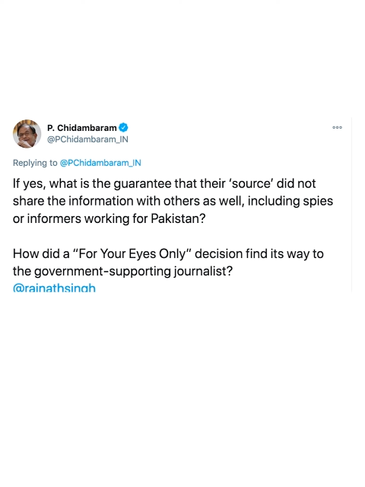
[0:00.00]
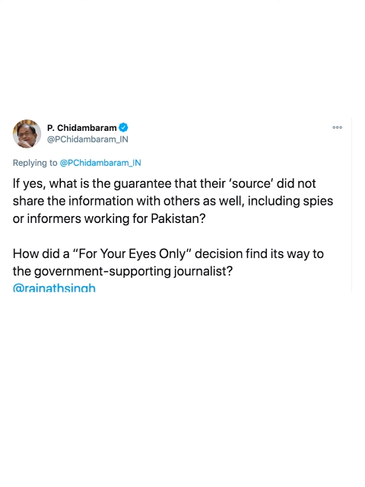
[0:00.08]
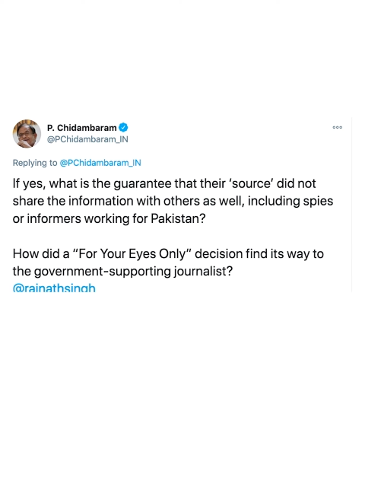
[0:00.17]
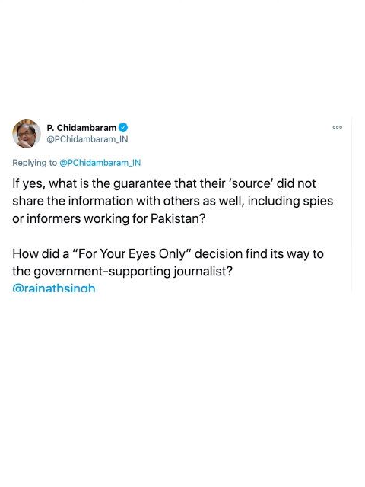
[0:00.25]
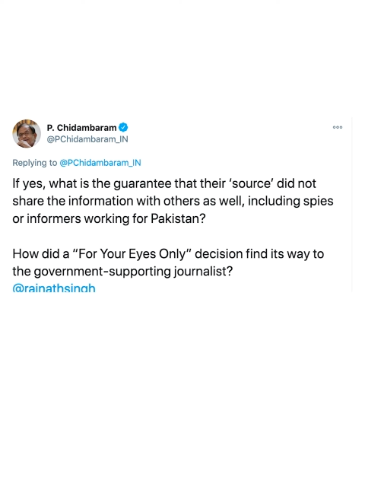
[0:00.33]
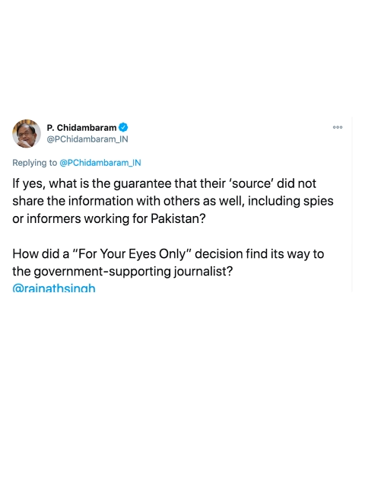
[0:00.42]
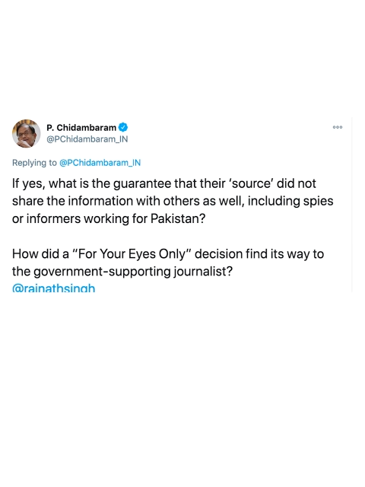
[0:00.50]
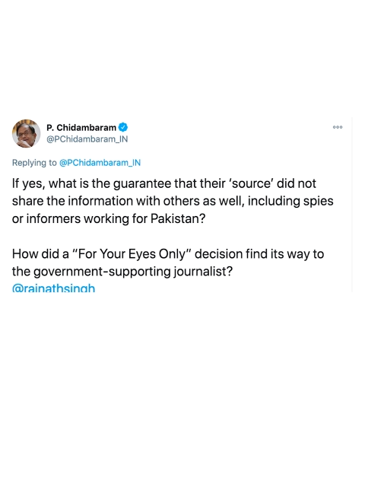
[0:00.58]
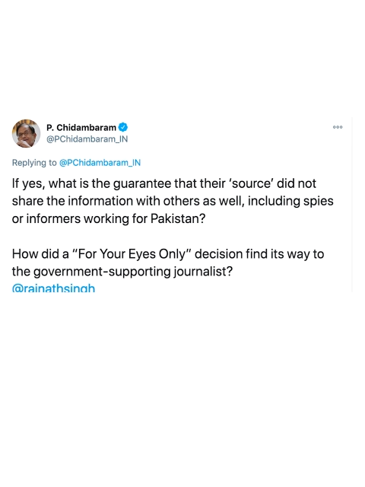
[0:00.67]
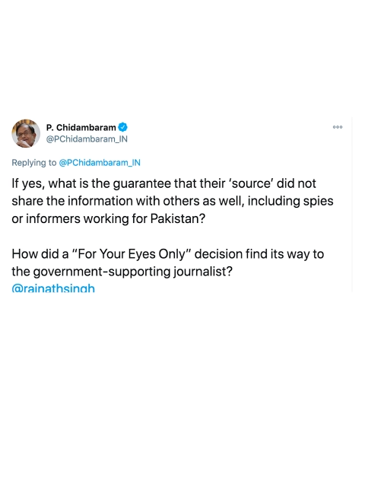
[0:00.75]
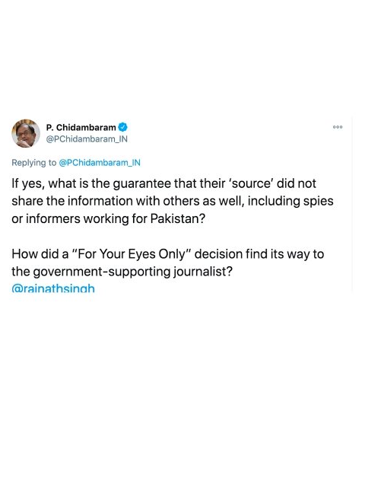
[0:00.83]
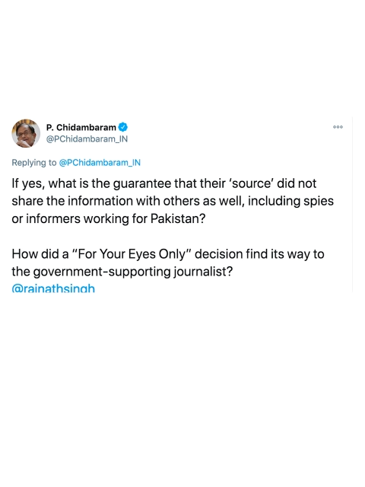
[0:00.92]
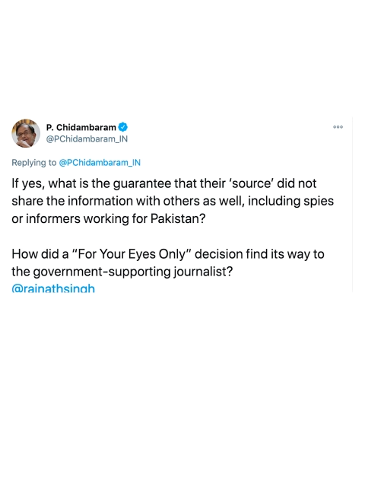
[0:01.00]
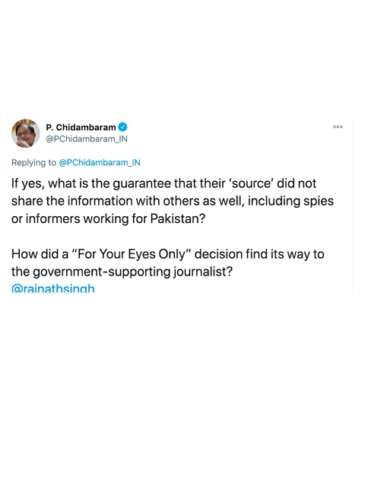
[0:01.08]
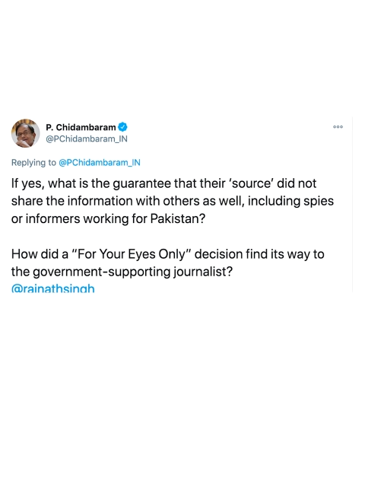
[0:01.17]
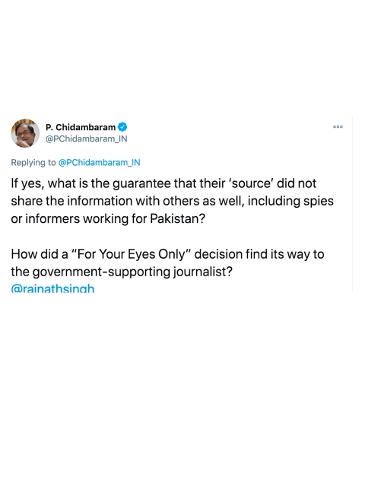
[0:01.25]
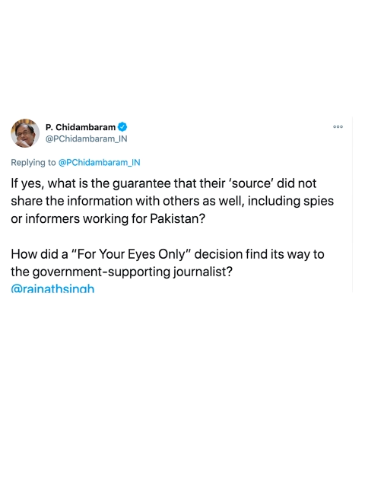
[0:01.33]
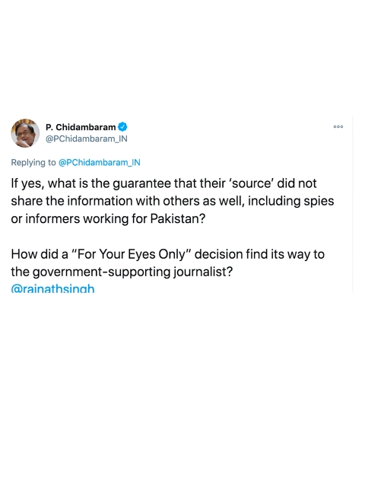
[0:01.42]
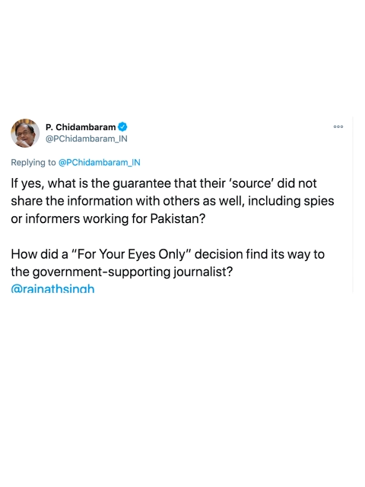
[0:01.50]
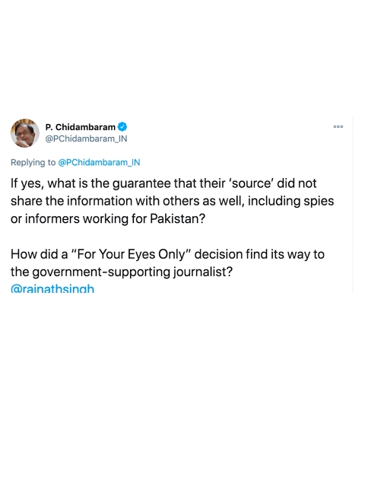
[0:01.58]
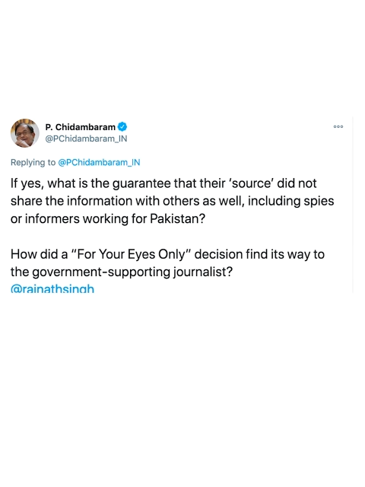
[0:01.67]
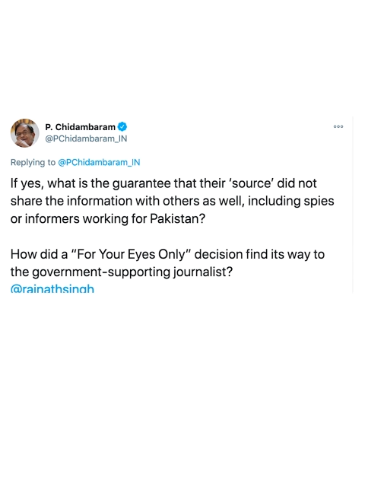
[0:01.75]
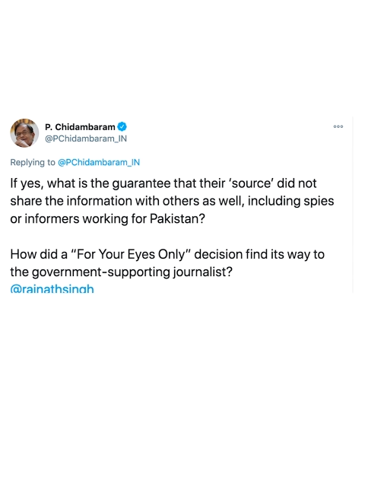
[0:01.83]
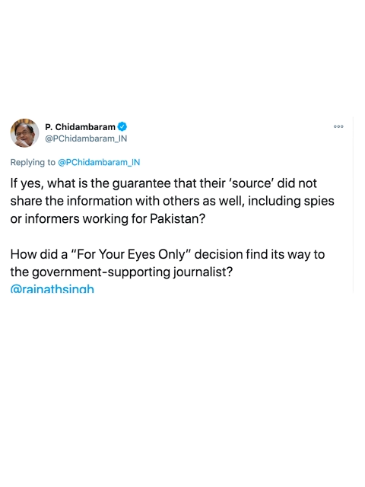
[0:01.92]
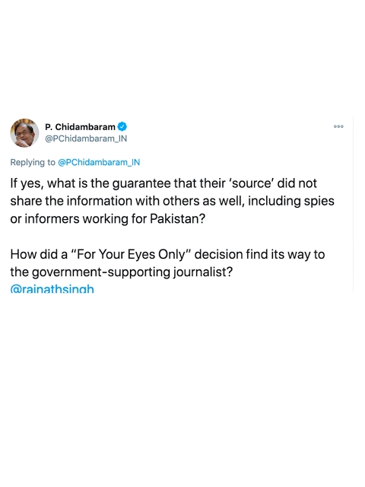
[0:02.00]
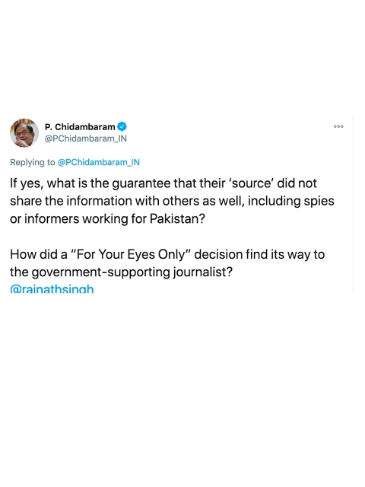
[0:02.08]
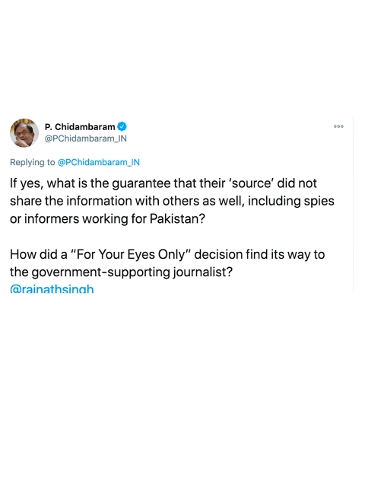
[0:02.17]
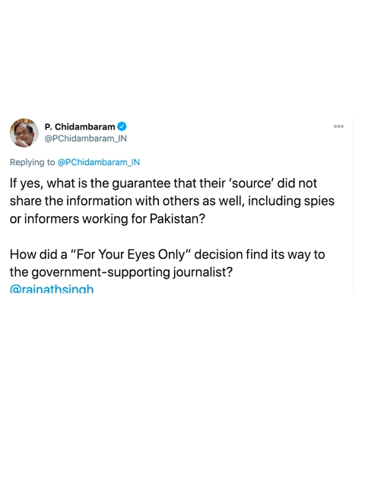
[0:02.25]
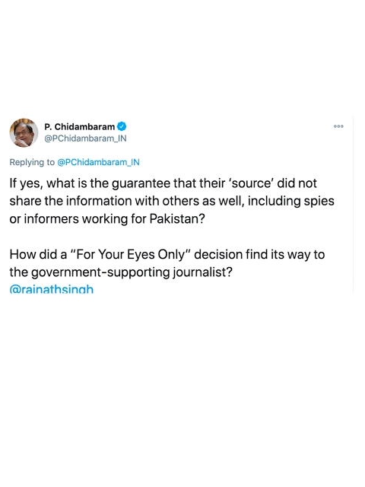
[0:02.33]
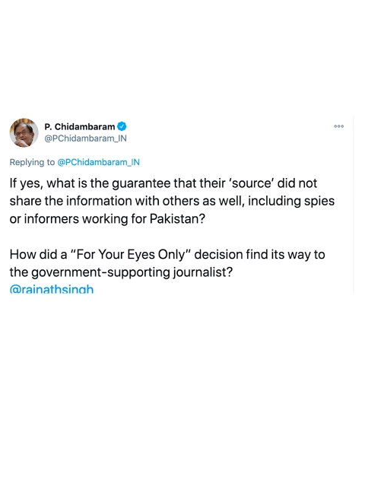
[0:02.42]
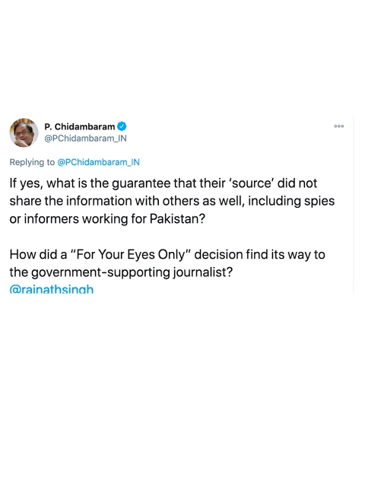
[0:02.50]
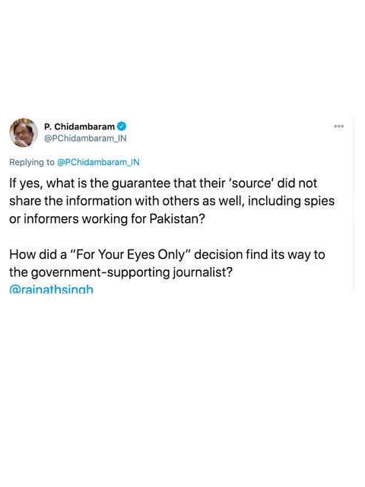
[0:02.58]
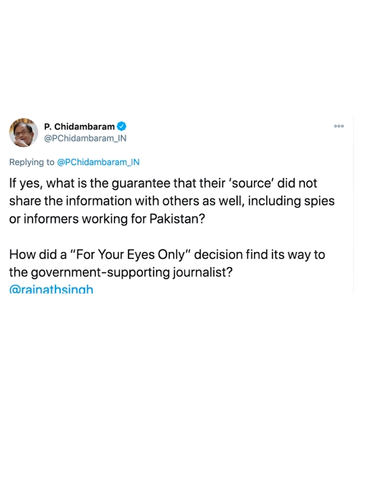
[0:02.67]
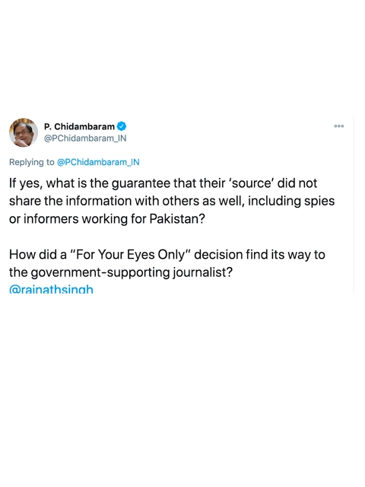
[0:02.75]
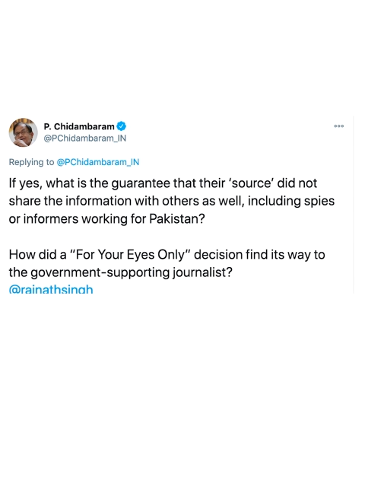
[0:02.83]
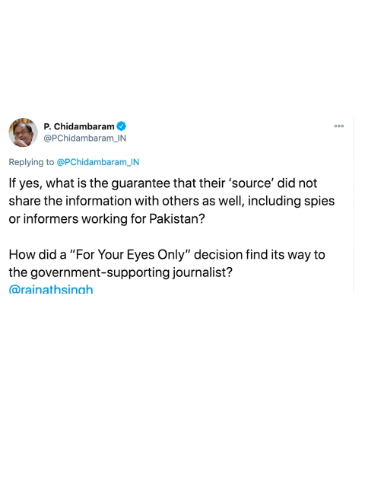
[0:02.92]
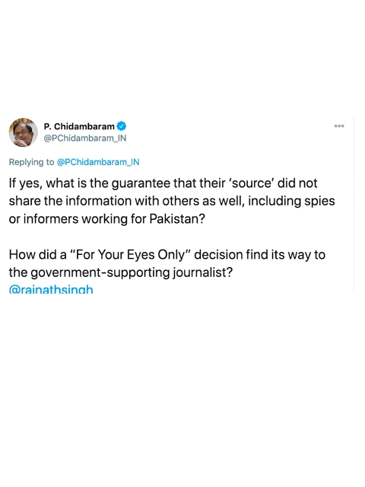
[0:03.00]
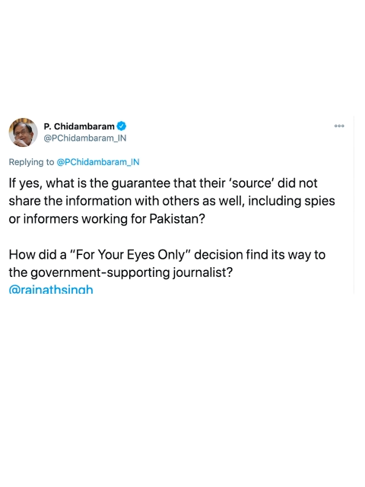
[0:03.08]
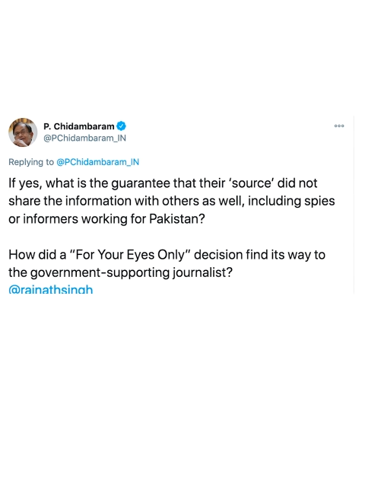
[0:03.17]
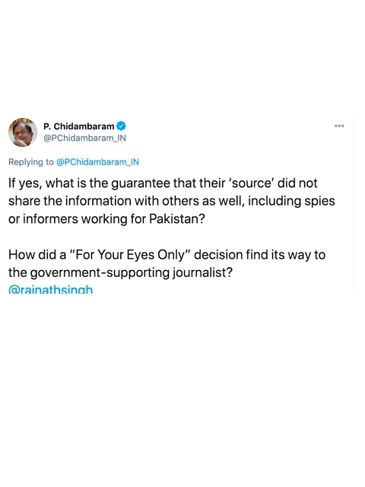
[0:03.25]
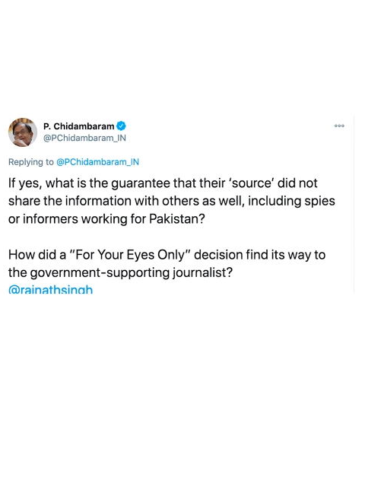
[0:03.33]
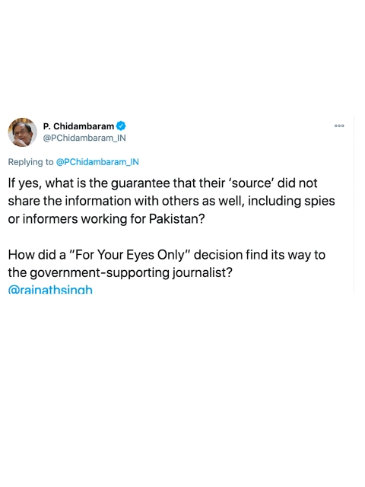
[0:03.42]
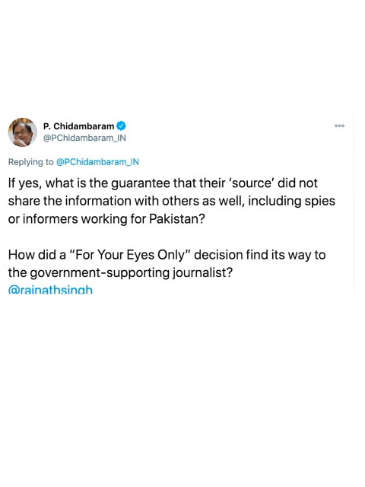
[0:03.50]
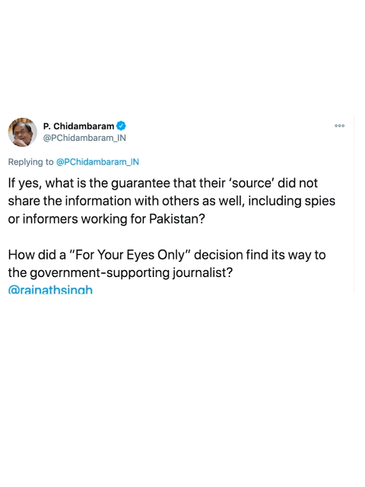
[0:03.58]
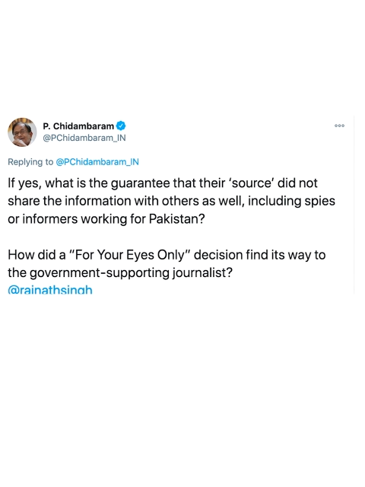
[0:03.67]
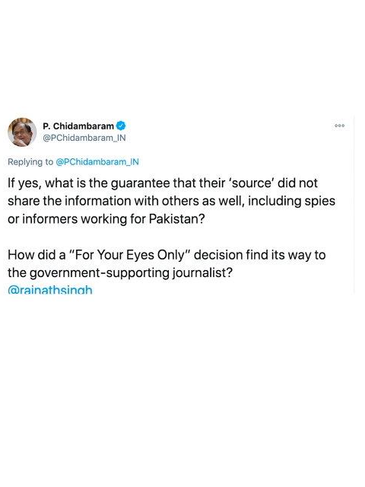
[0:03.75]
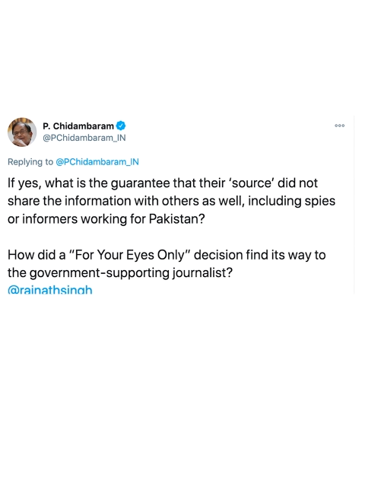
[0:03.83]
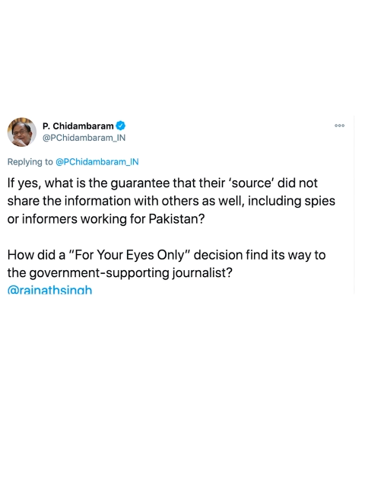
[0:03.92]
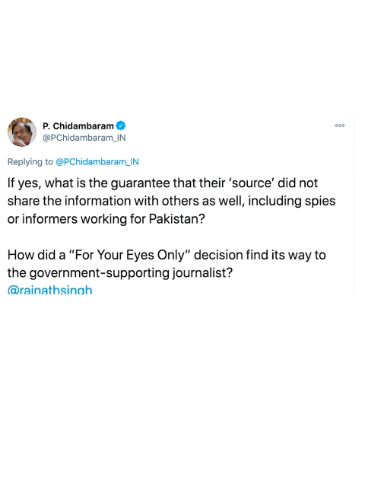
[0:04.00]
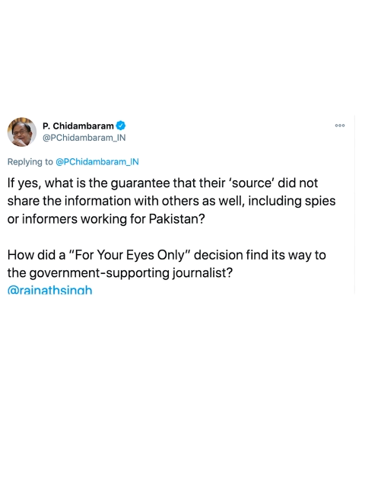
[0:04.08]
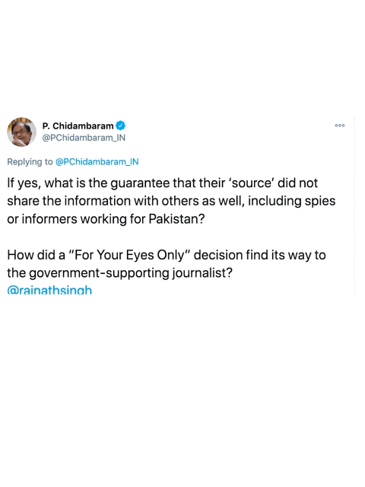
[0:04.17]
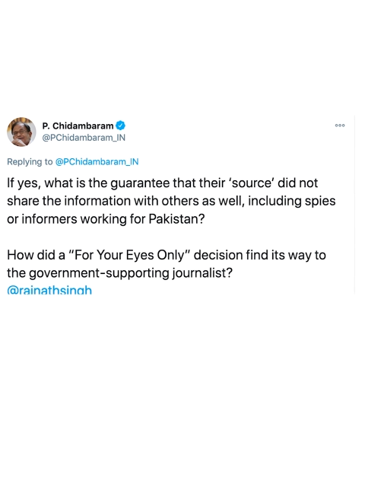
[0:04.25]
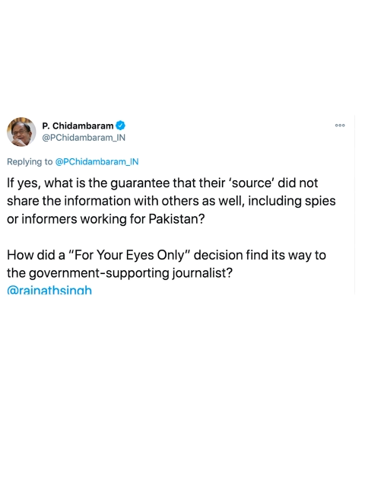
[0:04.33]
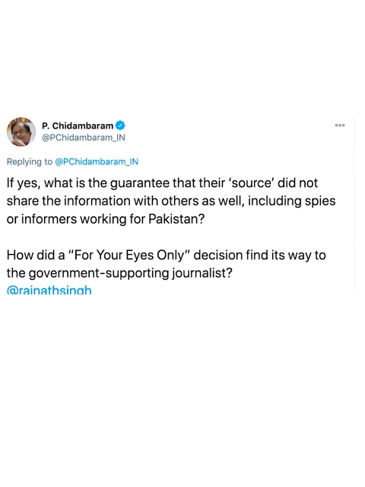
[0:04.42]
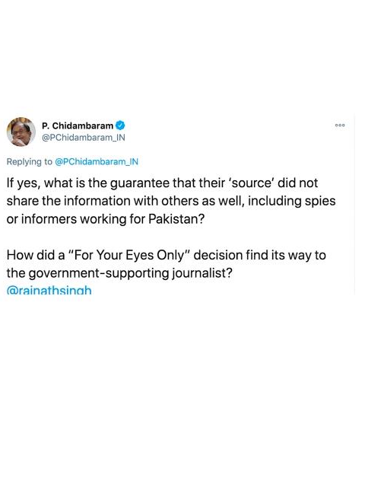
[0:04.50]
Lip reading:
Nobody's mouth can be seen.